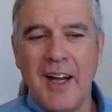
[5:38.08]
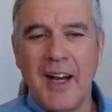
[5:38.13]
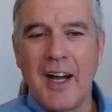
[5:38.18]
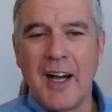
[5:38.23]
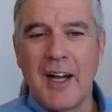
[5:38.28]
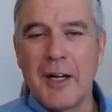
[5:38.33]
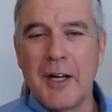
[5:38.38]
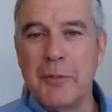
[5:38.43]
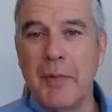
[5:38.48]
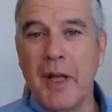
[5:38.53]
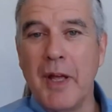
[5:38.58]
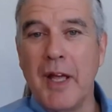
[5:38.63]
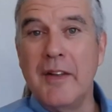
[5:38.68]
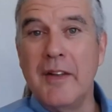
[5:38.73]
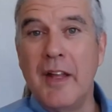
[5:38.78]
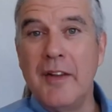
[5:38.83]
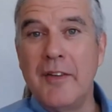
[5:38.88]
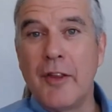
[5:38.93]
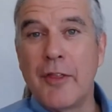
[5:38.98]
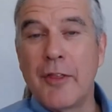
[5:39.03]
Um, and
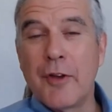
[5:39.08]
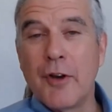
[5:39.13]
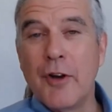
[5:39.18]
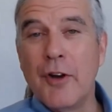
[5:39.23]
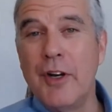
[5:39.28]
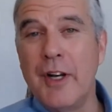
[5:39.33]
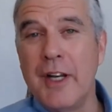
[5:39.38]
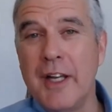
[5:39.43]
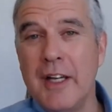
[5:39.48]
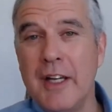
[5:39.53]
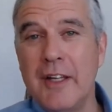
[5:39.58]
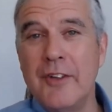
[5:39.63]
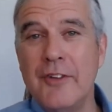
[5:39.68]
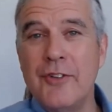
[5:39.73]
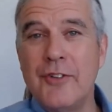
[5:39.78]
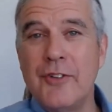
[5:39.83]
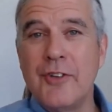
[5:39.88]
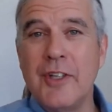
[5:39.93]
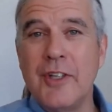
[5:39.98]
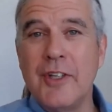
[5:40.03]
then the third
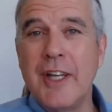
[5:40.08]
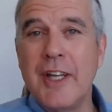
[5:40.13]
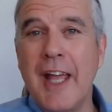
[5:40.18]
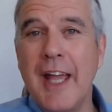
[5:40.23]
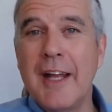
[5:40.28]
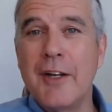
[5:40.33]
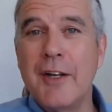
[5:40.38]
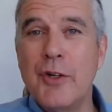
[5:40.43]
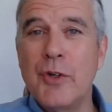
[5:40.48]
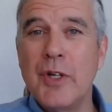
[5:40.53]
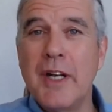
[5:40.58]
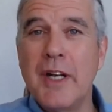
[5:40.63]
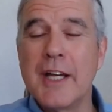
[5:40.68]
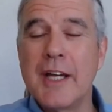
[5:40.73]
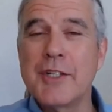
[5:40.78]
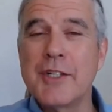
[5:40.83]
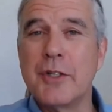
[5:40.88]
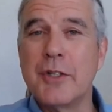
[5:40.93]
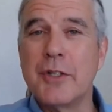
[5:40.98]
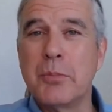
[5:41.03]
is you can't do a
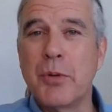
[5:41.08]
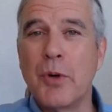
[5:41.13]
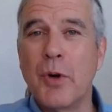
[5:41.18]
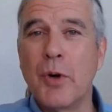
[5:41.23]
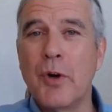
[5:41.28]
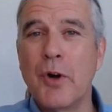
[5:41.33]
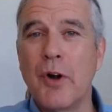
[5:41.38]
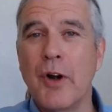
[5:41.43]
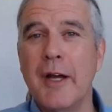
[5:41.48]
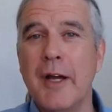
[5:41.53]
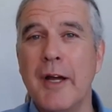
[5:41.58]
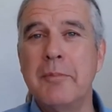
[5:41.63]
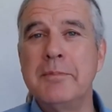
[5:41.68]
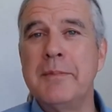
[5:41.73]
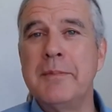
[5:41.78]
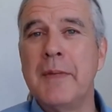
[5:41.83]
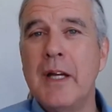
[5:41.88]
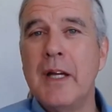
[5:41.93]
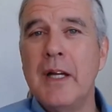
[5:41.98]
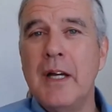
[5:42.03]
national program
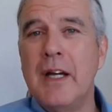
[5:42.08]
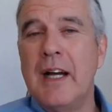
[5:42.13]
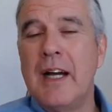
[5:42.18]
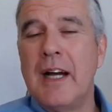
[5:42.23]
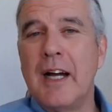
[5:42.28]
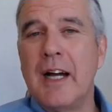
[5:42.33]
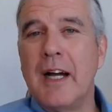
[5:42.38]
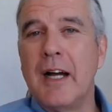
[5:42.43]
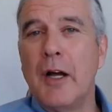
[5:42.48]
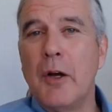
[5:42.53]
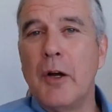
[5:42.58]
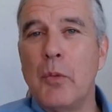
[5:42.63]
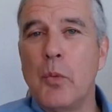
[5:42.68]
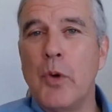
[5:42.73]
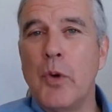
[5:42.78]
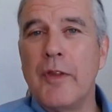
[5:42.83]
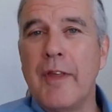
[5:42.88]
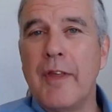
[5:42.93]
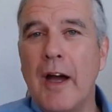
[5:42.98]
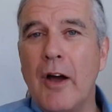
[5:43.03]
uh,
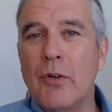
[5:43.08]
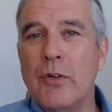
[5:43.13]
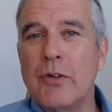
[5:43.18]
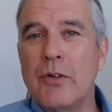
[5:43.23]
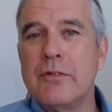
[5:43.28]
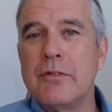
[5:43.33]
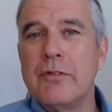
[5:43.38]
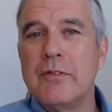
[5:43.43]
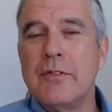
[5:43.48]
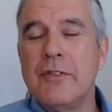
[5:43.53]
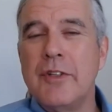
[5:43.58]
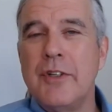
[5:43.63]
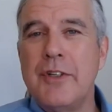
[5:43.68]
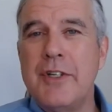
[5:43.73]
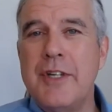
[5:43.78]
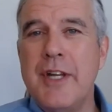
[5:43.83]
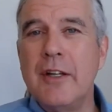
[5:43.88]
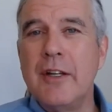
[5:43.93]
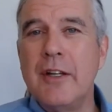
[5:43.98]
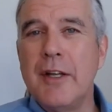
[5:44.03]
without
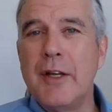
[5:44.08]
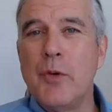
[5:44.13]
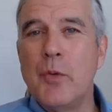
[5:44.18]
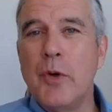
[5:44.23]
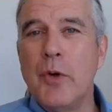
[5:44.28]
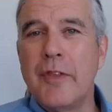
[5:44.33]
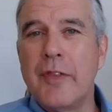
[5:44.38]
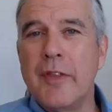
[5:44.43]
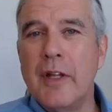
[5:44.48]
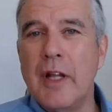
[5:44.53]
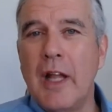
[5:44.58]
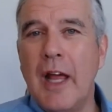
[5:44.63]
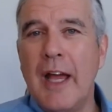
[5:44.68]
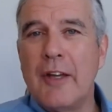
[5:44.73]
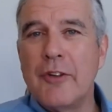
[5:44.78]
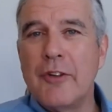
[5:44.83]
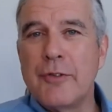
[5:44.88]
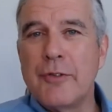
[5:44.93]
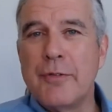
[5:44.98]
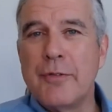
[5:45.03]
dealing with the
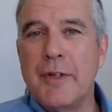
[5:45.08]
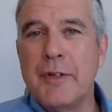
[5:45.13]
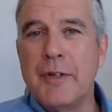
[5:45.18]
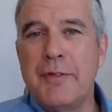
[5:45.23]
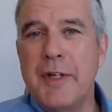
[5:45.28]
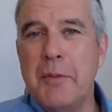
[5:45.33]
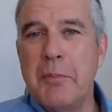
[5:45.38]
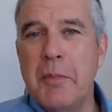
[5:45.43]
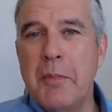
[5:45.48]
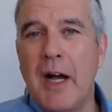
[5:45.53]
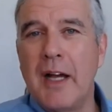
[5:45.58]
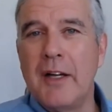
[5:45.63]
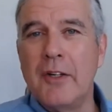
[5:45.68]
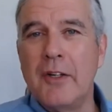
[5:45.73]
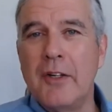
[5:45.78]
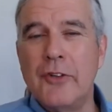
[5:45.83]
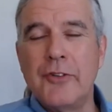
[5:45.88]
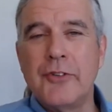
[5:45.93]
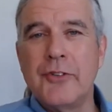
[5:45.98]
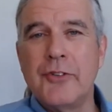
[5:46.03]
last 50
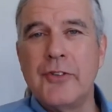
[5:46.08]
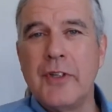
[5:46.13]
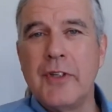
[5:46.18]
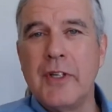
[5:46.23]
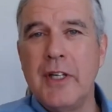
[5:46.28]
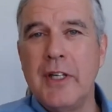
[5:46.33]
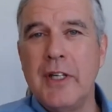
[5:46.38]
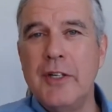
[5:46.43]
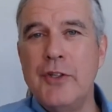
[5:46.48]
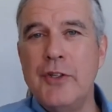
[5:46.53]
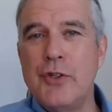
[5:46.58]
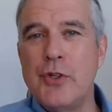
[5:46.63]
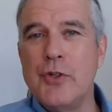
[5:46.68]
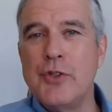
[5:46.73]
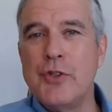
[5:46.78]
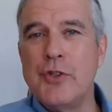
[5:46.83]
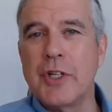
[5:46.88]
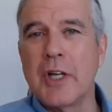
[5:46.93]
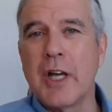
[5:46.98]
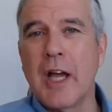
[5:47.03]
miles
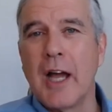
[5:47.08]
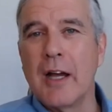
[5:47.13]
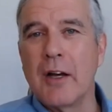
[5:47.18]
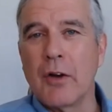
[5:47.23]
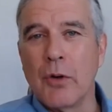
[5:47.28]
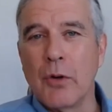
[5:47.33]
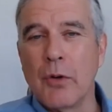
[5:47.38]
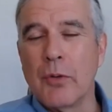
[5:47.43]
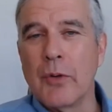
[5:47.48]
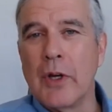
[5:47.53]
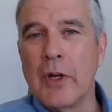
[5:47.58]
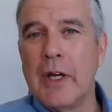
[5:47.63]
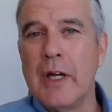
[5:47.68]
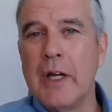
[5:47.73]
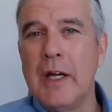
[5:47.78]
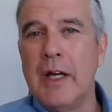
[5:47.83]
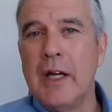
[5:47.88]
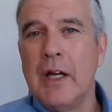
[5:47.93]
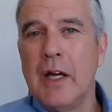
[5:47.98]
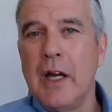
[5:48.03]
into Chicago.
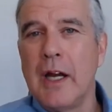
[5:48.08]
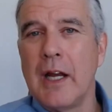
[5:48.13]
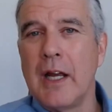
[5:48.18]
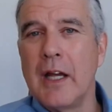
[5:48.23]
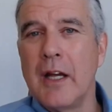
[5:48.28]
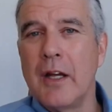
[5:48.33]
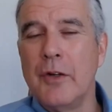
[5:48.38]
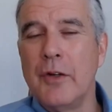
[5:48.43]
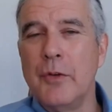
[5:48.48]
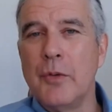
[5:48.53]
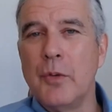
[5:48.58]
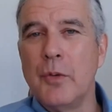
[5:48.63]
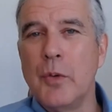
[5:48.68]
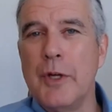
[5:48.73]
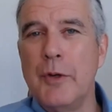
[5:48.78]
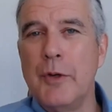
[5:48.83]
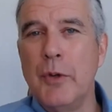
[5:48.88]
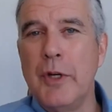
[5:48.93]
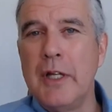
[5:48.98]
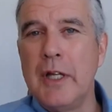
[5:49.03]
And
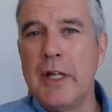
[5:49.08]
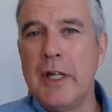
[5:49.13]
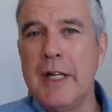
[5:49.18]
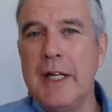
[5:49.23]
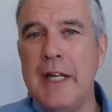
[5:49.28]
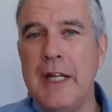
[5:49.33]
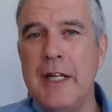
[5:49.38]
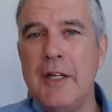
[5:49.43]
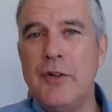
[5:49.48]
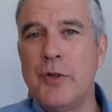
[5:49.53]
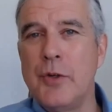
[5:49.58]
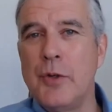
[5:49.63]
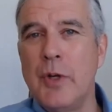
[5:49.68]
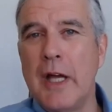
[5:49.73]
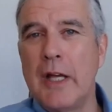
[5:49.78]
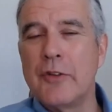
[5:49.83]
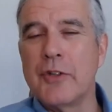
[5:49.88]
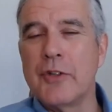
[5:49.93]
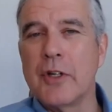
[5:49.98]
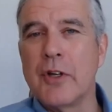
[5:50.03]
we really need to,
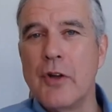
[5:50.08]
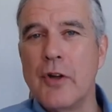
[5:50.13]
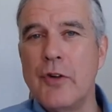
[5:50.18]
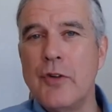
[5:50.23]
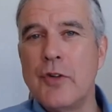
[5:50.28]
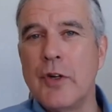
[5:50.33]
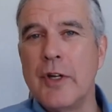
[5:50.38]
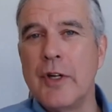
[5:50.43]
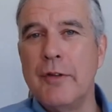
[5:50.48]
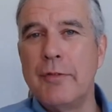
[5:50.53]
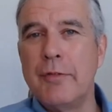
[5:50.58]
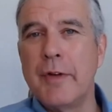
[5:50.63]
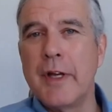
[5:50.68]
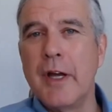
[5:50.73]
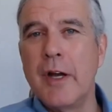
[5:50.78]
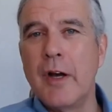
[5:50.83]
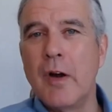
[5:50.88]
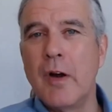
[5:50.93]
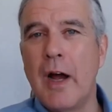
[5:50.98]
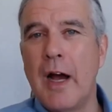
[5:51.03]
as a country,
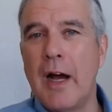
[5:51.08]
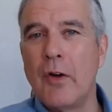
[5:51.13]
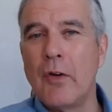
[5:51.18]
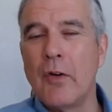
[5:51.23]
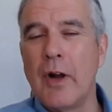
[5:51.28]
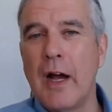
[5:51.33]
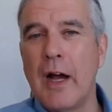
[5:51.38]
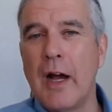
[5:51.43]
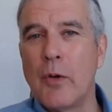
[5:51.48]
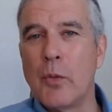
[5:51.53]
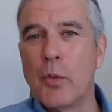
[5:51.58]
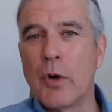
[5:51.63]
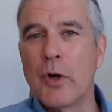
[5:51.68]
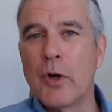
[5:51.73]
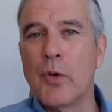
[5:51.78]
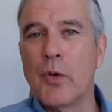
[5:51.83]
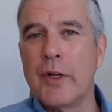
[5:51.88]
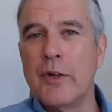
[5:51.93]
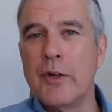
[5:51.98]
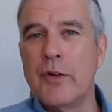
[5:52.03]
figure out how we're
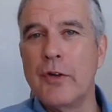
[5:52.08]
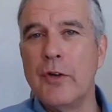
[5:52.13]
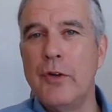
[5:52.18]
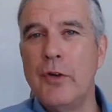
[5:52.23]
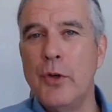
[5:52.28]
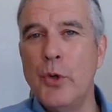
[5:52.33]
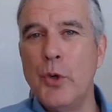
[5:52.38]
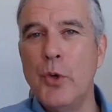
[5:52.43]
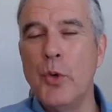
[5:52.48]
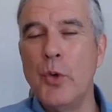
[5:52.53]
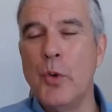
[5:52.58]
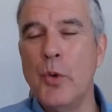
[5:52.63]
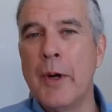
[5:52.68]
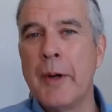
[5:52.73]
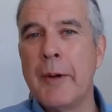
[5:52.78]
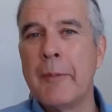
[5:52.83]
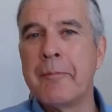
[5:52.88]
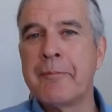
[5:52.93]
going to do